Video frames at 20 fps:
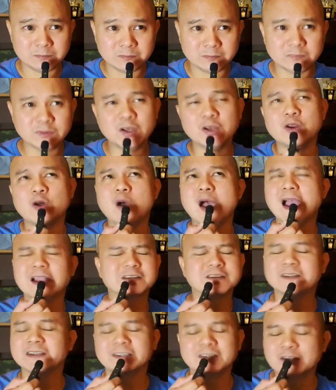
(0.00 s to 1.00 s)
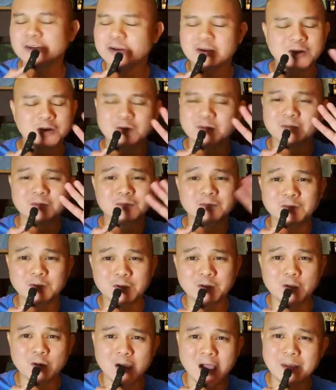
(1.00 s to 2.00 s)
No, actually, no,
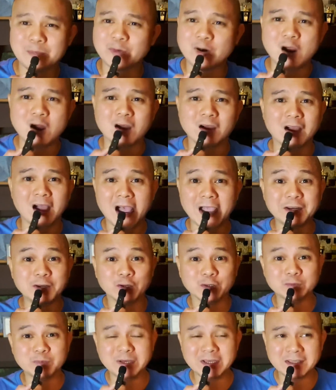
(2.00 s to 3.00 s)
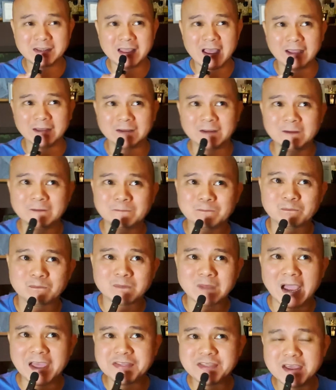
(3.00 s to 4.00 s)
I'm wrong. I don't mean that.
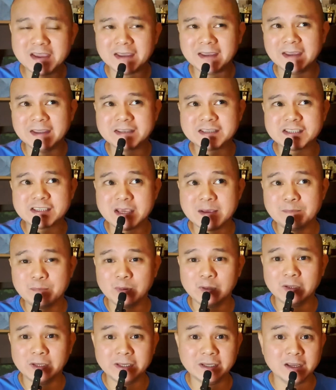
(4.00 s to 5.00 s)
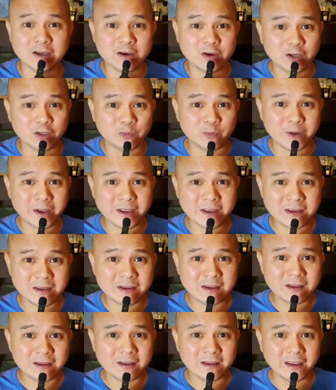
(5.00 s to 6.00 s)
I think it's simple in a good way,
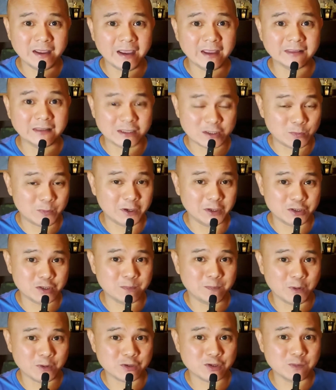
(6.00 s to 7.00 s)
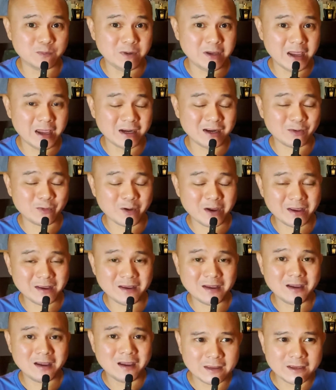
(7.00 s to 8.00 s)
and that's what it's supposed to be anyway.
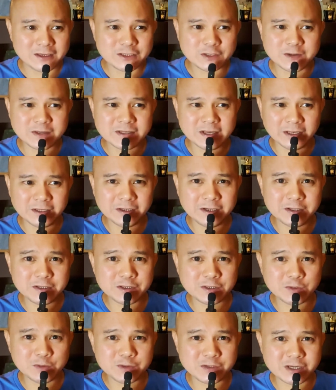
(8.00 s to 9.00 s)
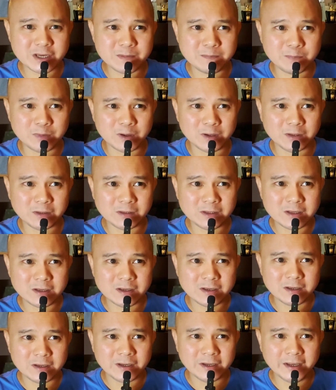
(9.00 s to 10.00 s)
So it's not that it's too simple,
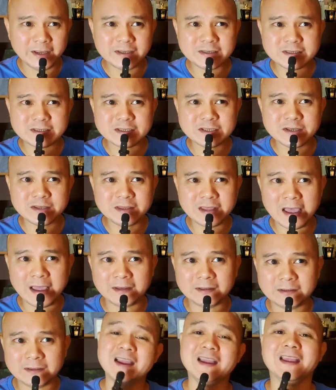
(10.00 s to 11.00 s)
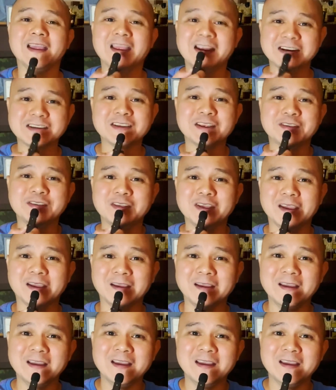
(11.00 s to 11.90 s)
it's that, here's the thing.